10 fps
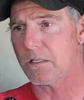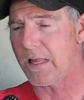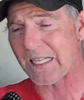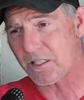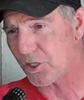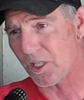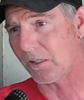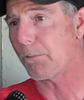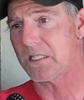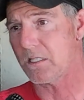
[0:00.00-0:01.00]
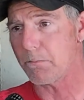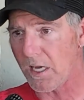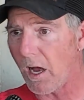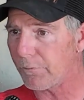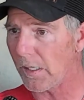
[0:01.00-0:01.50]
And that's the shit that pisses me
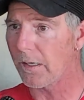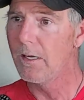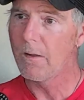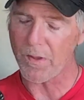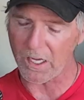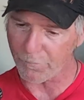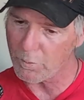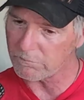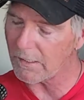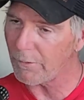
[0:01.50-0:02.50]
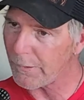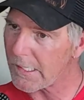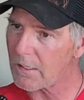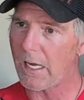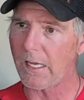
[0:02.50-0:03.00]
off. Like, man, if you live
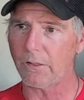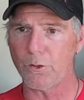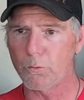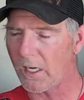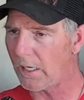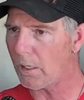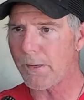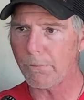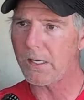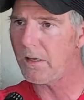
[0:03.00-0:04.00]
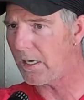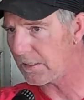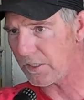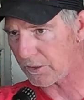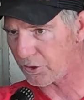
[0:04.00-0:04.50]
here and you run an Airbnb
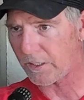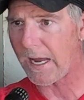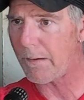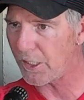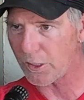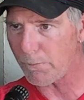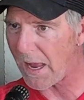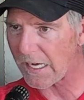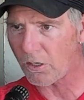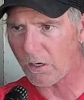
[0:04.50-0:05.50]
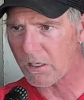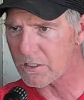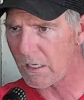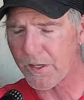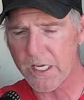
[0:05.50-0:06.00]
that's an extra cabin in your backyard or
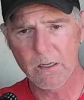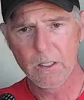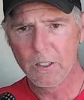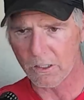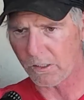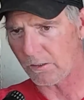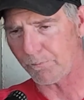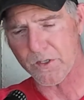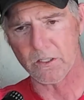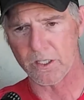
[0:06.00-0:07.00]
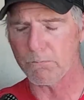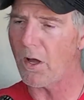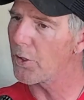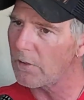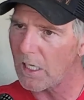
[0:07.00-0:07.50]
something, or your
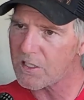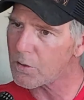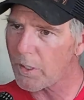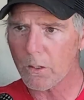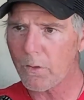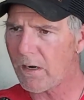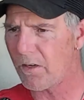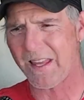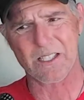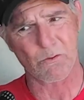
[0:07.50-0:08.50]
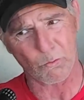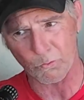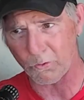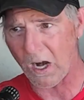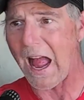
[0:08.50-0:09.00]
mother-in-law's suite or whatever, that's
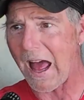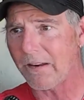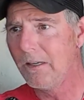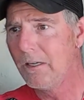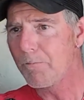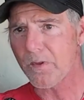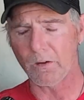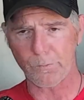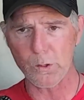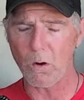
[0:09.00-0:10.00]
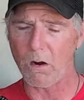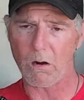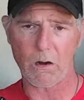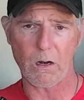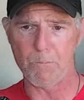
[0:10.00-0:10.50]
rad. If you
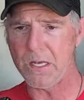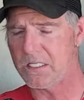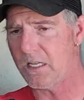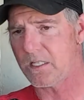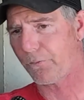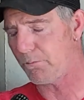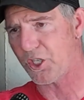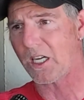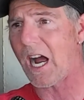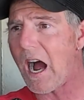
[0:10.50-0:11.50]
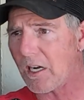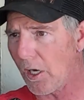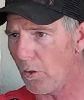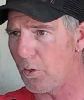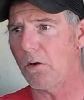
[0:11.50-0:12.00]
are a business from
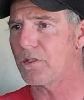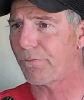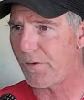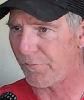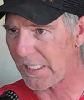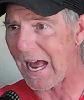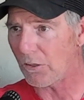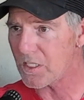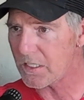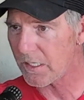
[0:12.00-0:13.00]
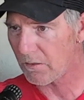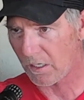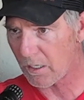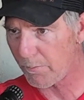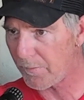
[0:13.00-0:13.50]
Chicago who owns 50 houses here
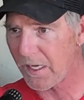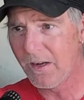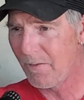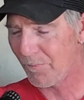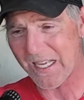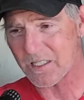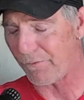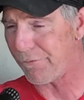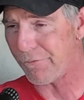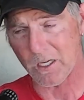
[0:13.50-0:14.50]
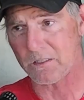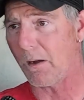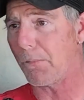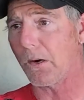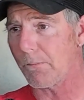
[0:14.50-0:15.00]
on Airbnb, that's the fucked
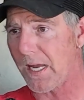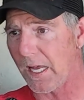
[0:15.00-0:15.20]
up part, man.